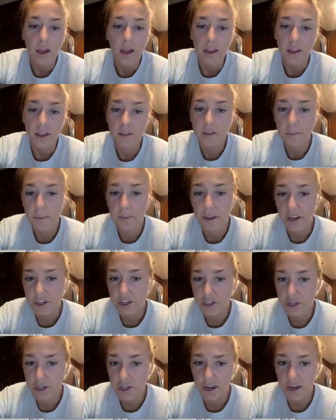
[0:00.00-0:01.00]
In the
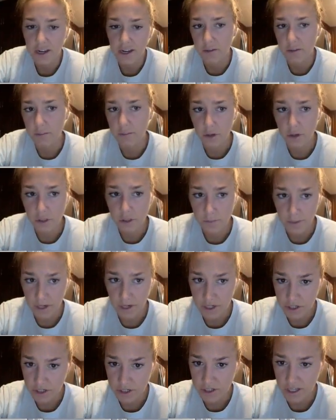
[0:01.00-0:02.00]
picture and in most
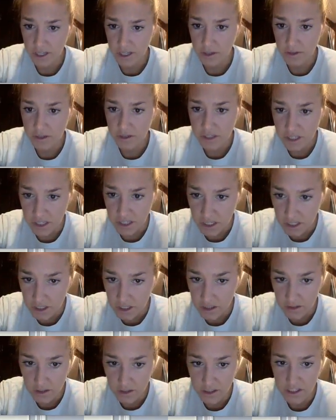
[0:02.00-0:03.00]
pictures that you see,
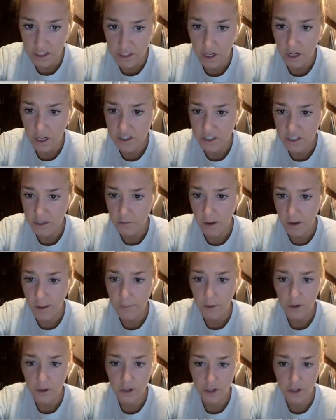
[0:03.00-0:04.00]
the
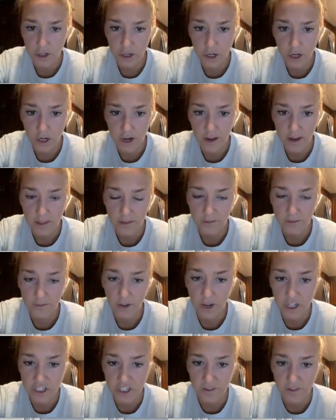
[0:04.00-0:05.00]
deoxyribose sugar and the
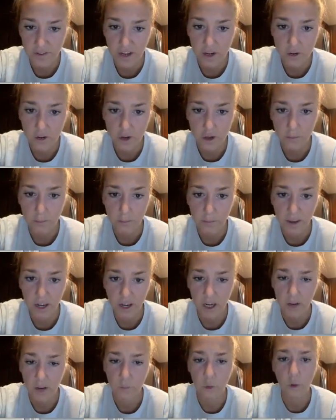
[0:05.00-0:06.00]
phosphate group make
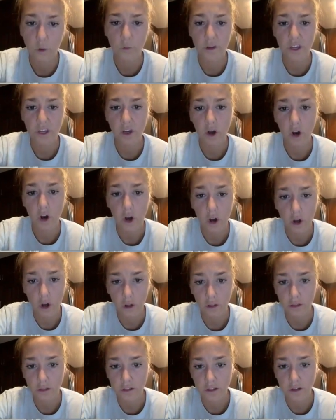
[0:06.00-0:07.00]
up what we
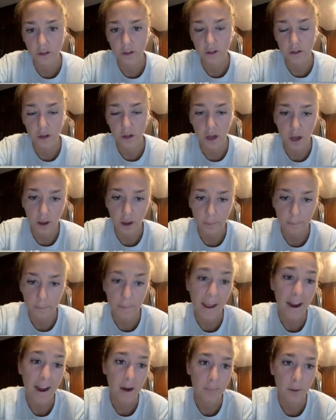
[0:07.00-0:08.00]
call the
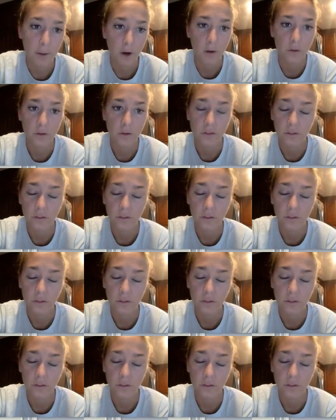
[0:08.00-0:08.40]
backbone.